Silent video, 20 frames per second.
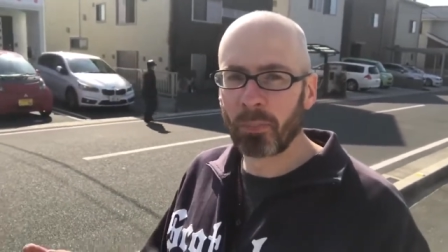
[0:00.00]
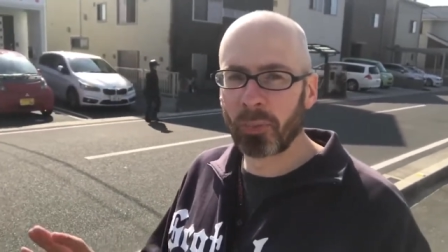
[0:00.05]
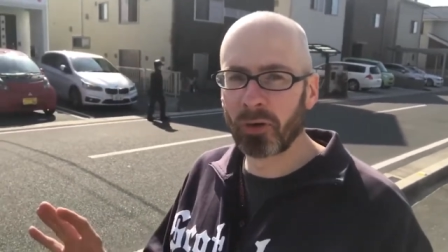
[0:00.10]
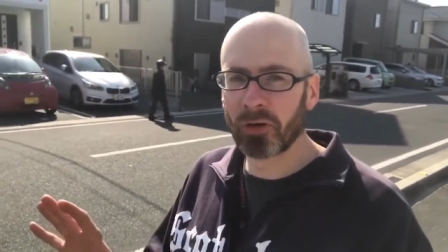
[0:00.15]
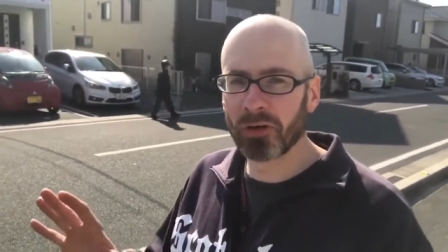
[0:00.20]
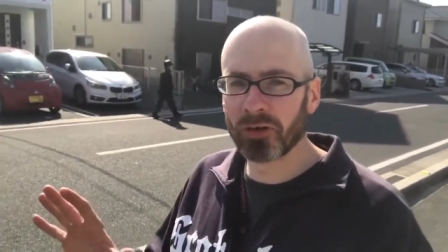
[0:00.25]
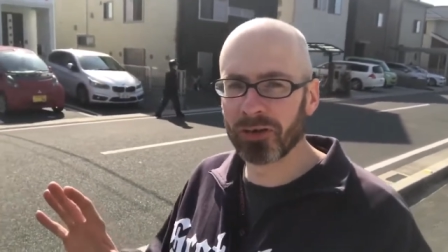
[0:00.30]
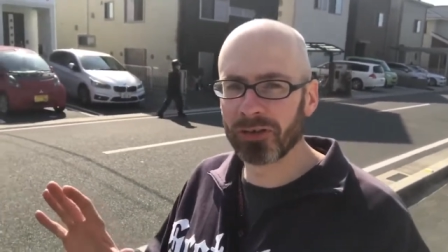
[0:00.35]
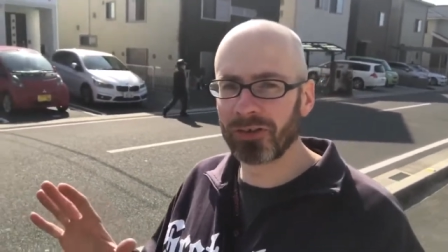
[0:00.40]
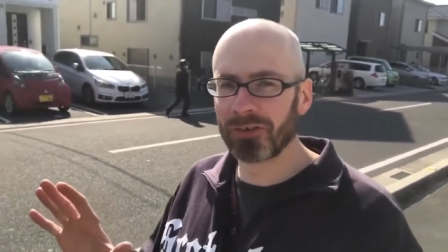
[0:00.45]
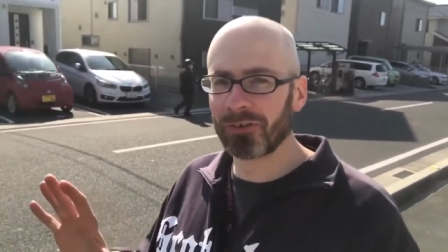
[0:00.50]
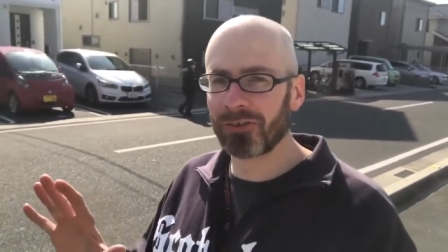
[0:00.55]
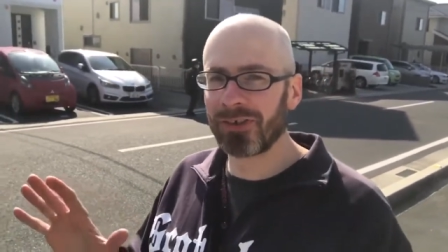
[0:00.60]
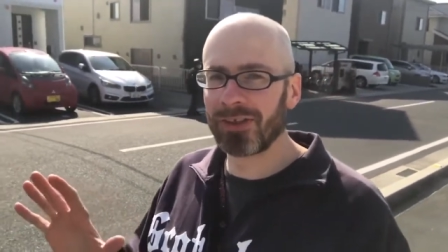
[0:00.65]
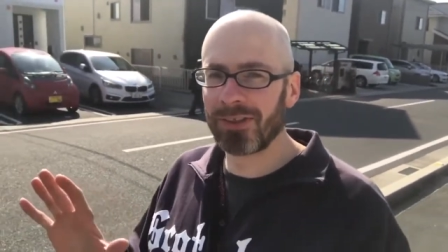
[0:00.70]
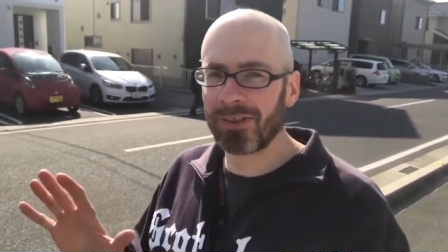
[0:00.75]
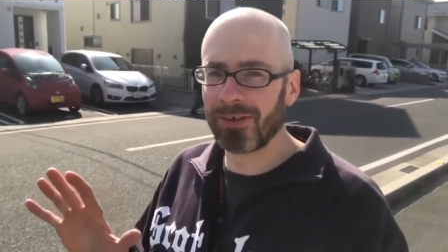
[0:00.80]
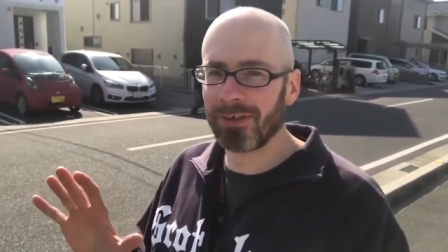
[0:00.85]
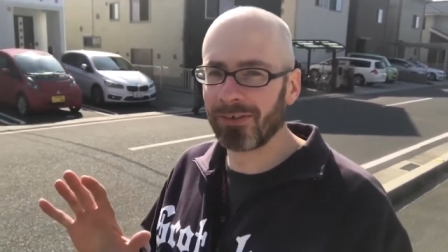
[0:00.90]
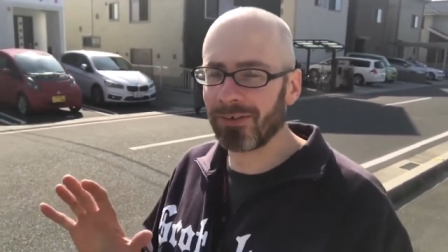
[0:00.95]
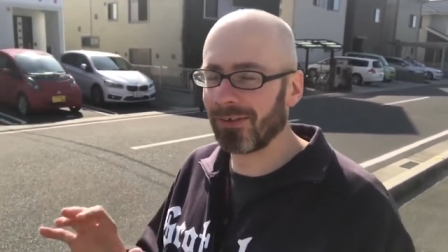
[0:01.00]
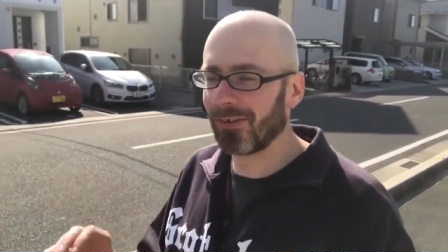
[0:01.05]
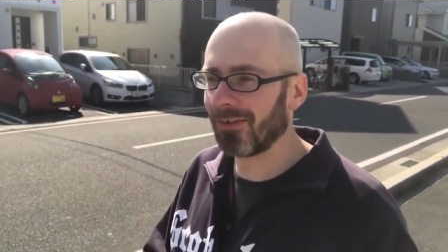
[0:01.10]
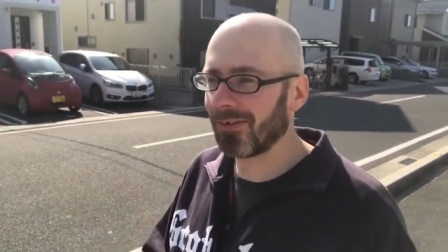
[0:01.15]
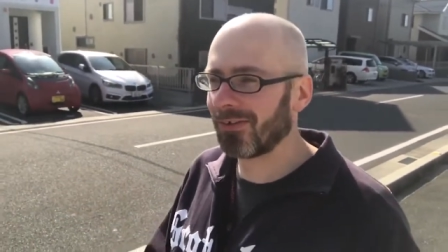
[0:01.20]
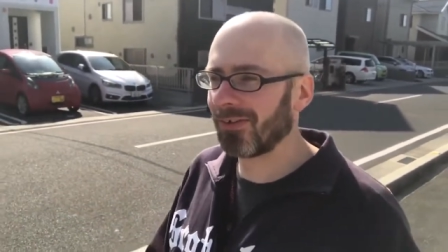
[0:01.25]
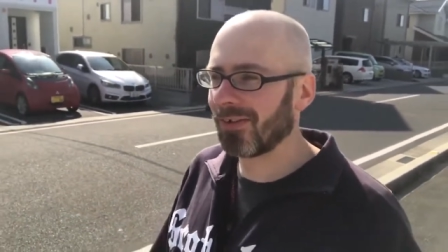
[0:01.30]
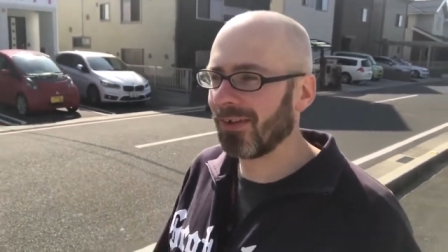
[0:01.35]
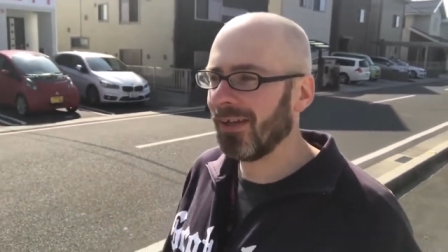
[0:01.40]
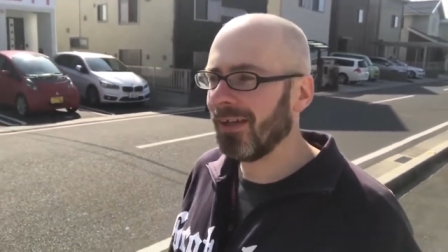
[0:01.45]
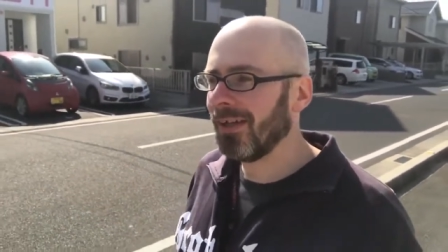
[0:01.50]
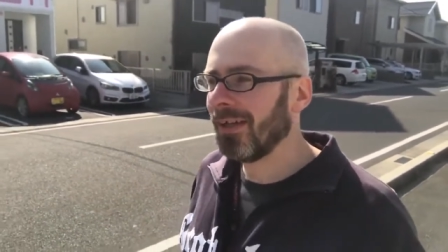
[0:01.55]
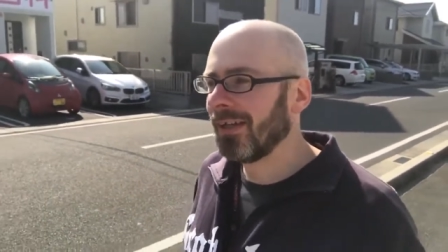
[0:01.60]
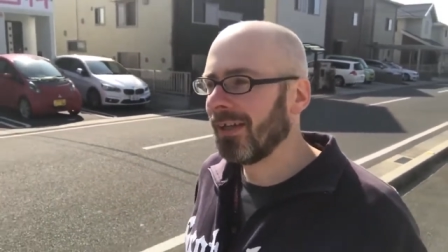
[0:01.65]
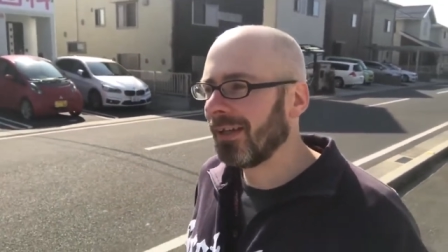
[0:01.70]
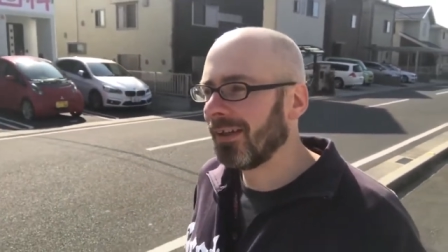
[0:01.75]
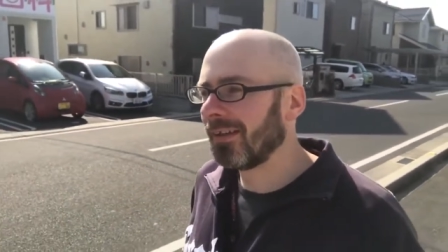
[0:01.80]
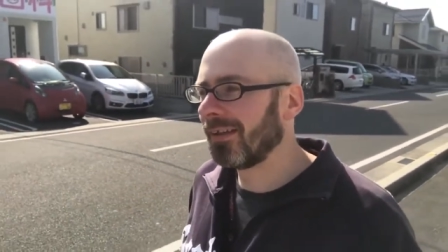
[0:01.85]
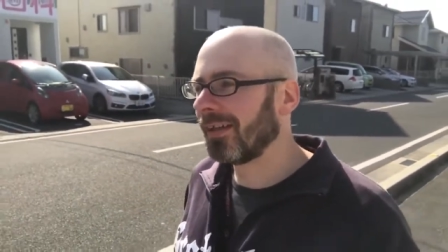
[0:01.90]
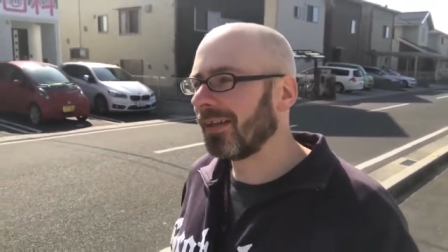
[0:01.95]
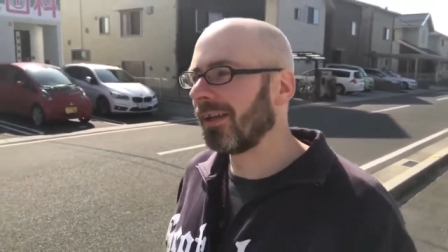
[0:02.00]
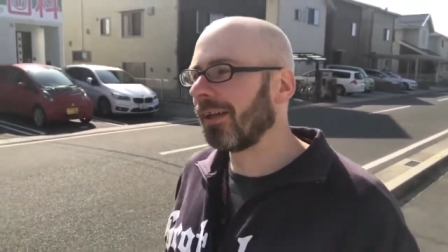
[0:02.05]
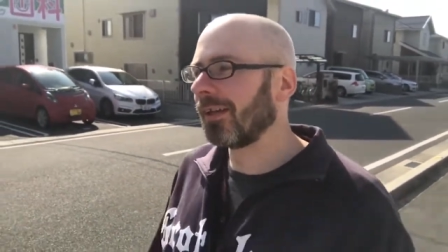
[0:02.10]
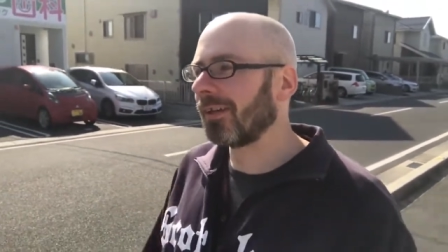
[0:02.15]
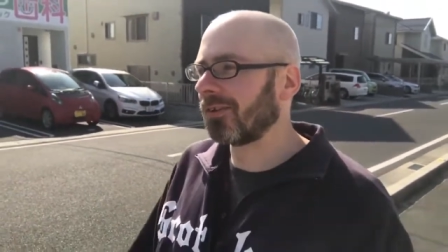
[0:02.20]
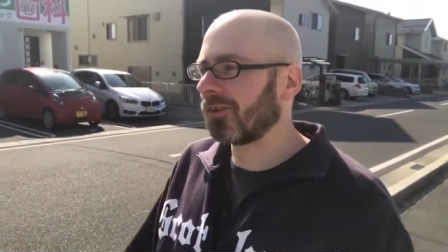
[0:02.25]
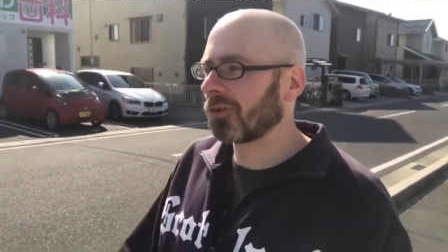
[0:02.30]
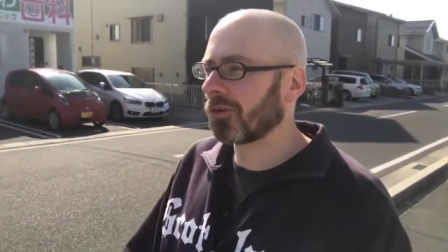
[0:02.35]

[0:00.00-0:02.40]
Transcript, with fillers: burglary theorist the uh,